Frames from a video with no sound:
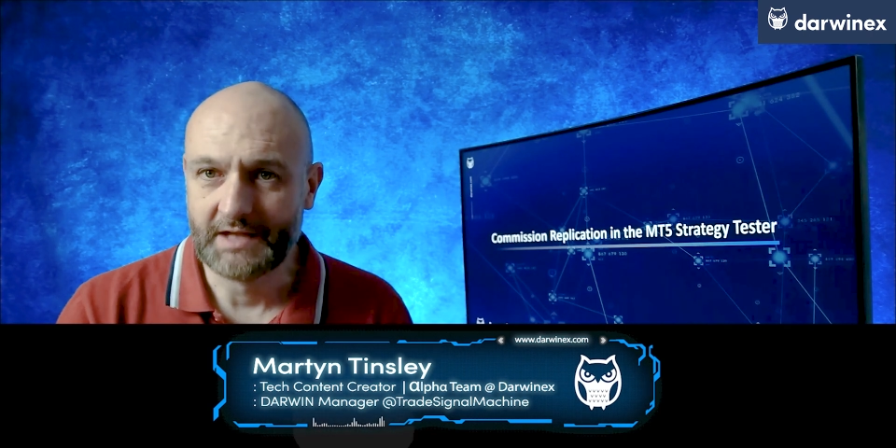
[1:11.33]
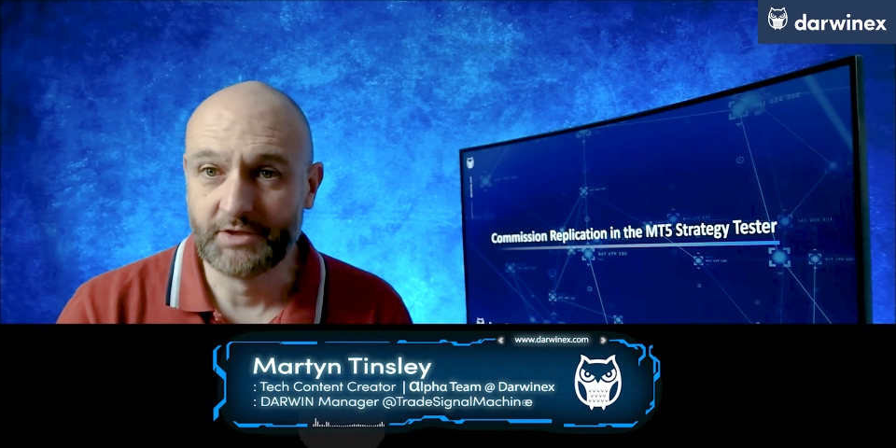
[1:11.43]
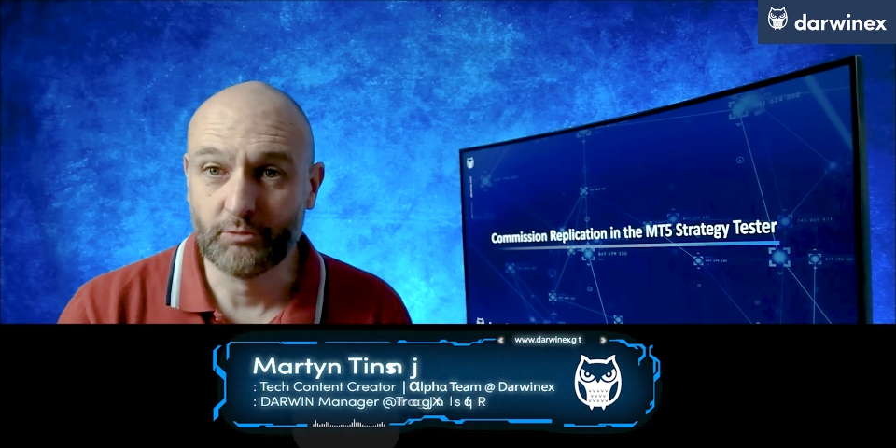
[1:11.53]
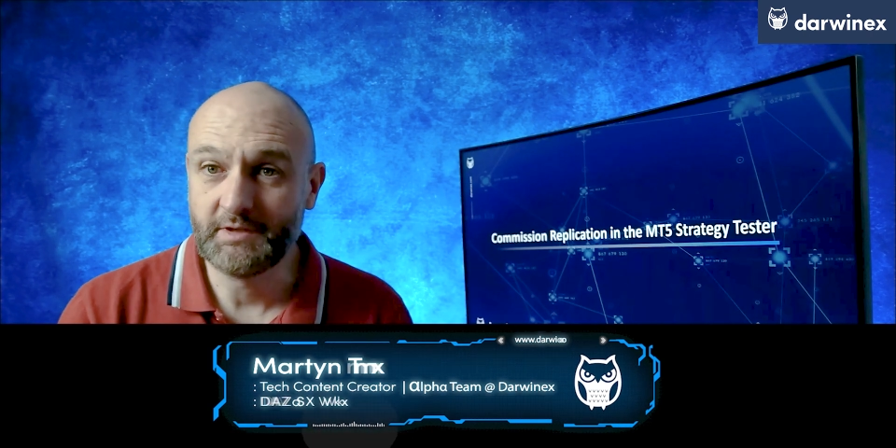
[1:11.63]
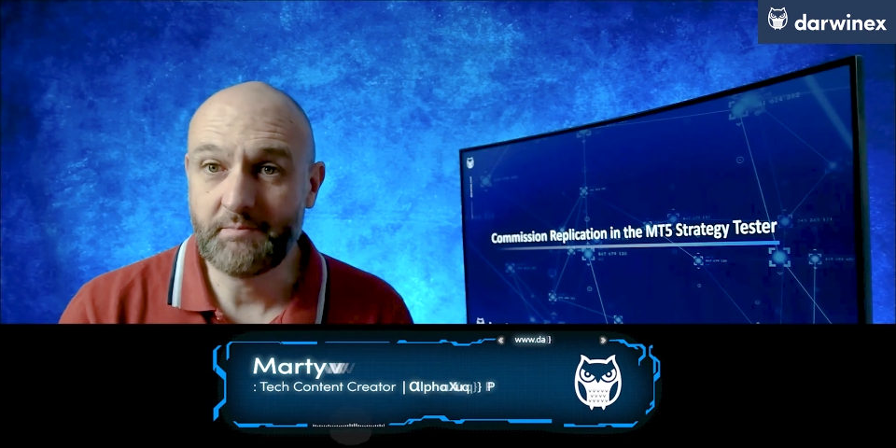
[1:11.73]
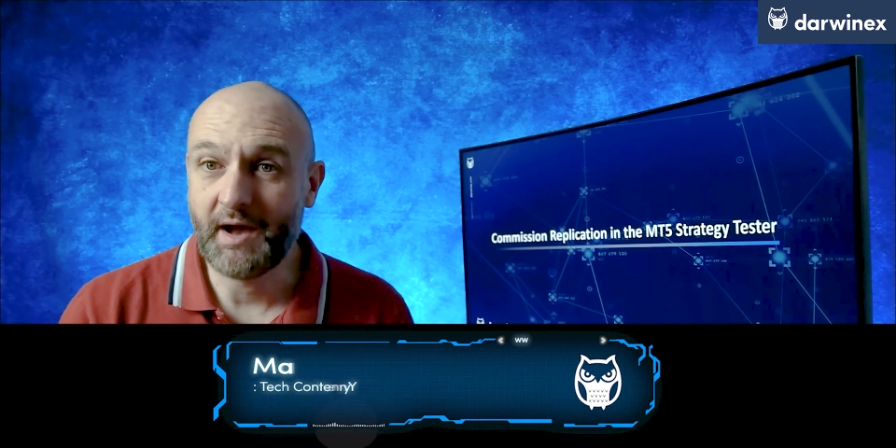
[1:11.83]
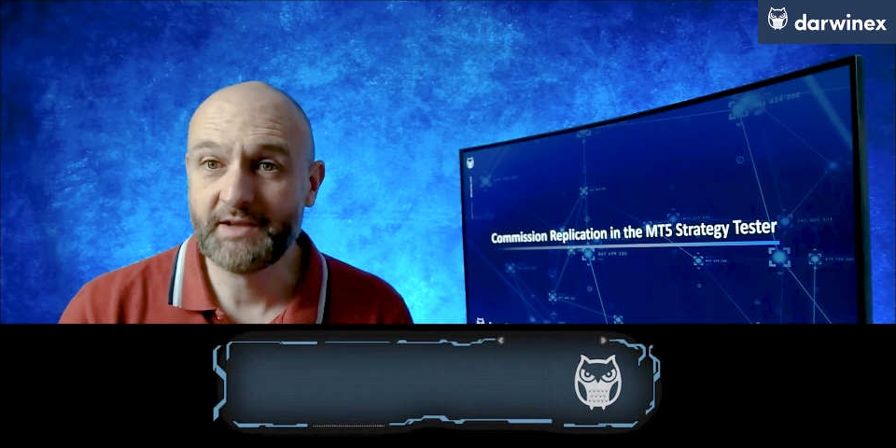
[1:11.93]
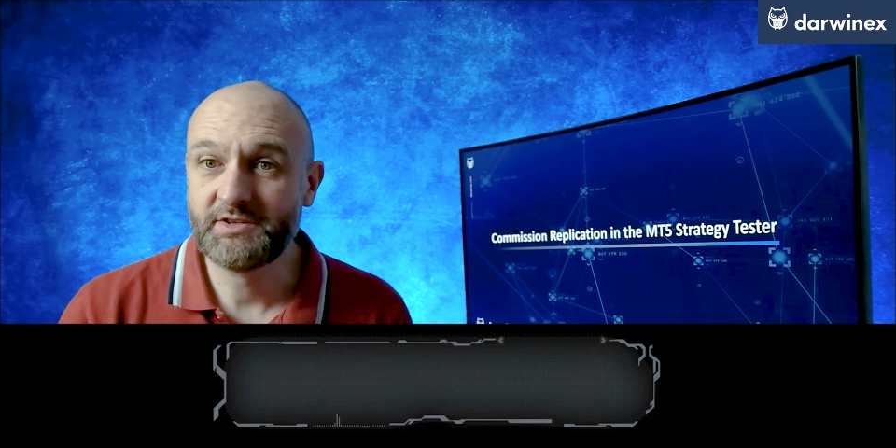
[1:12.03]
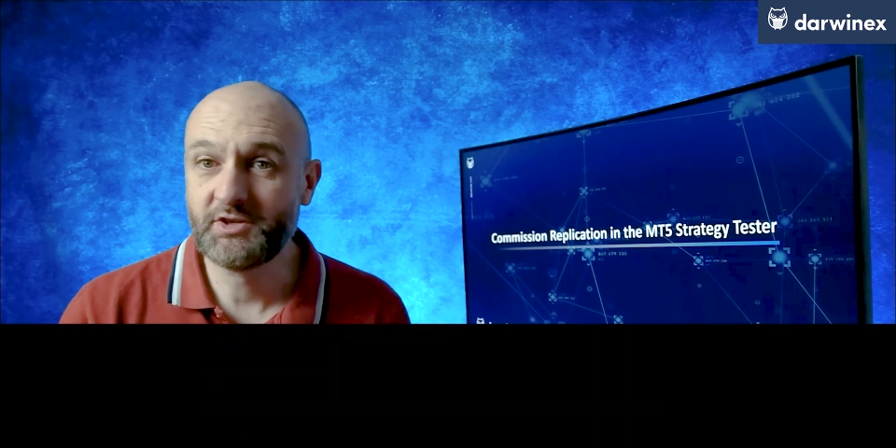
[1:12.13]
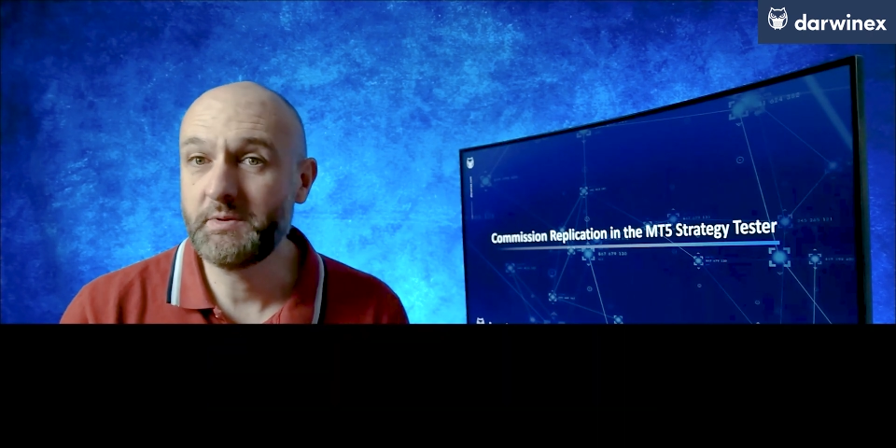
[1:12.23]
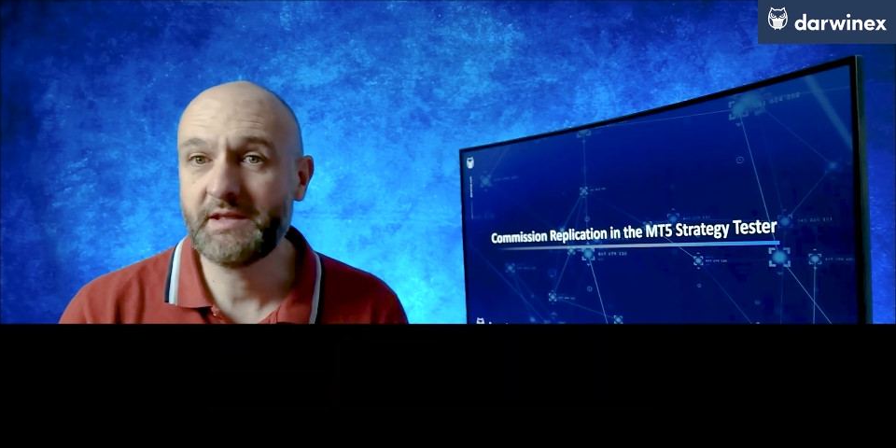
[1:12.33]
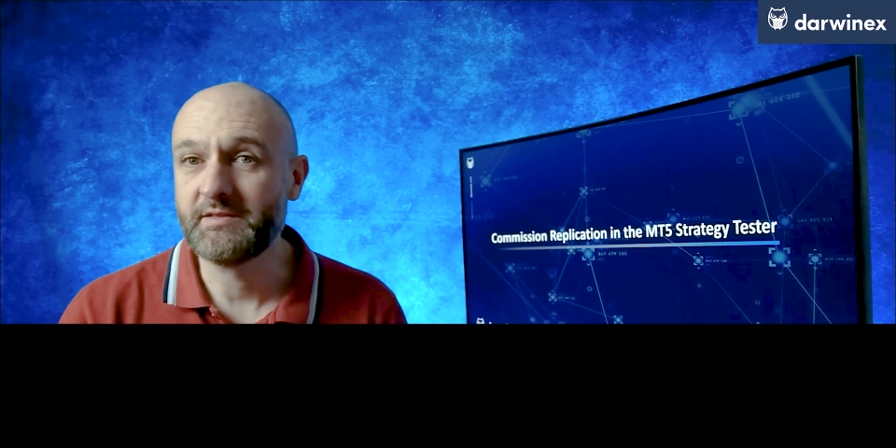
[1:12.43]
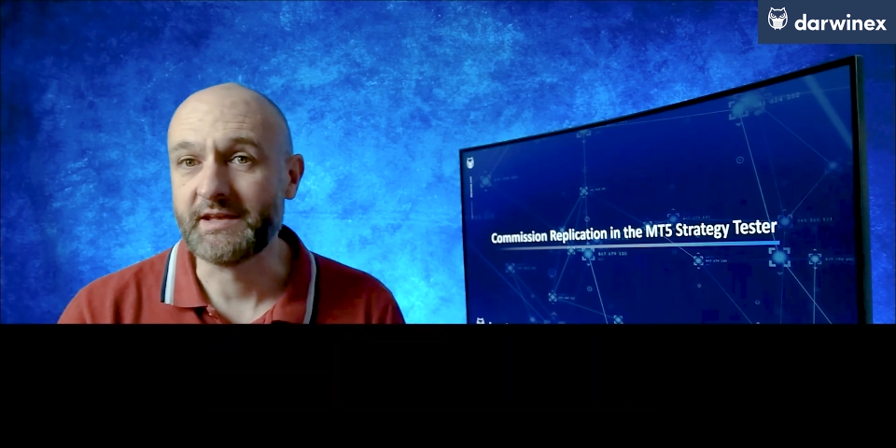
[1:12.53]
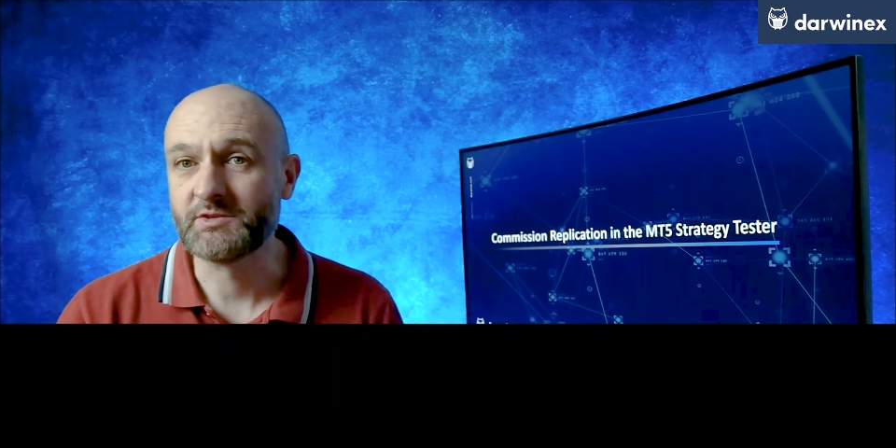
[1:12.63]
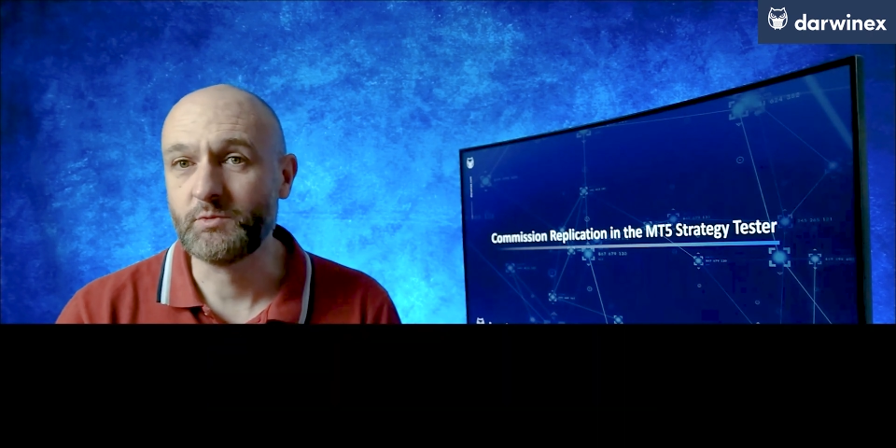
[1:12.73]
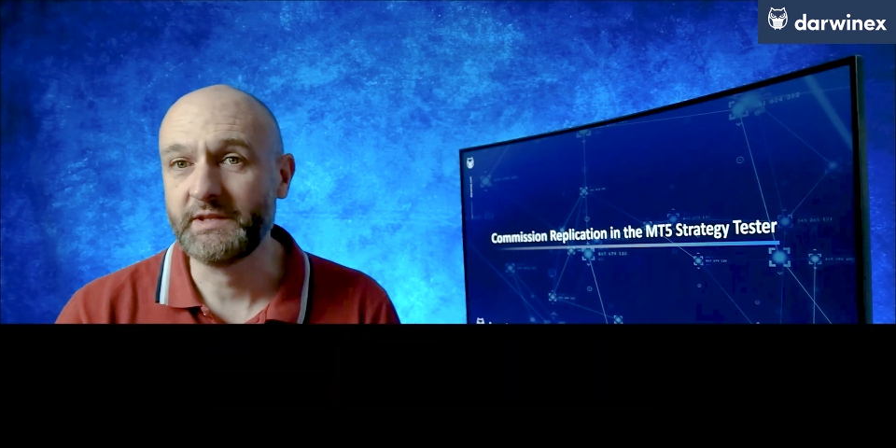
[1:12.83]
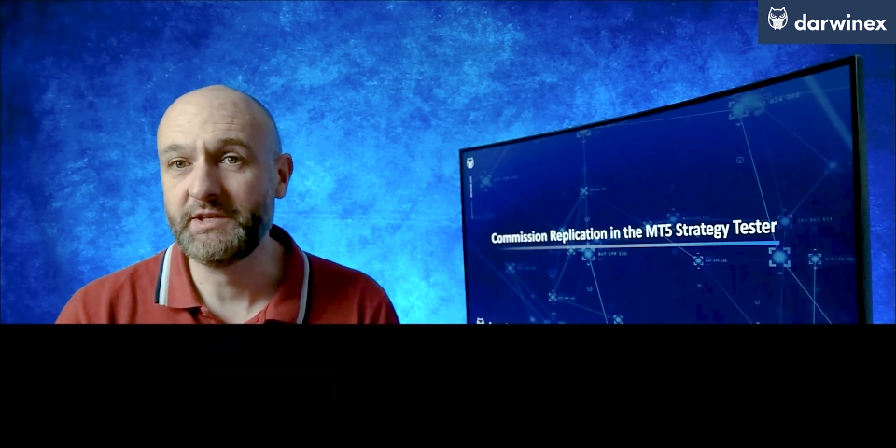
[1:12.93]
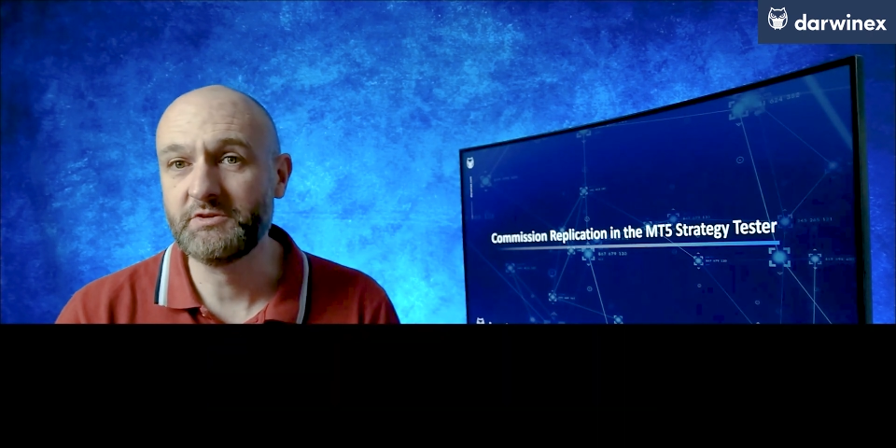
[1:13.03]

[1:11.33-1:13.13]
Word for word: And only by doing this will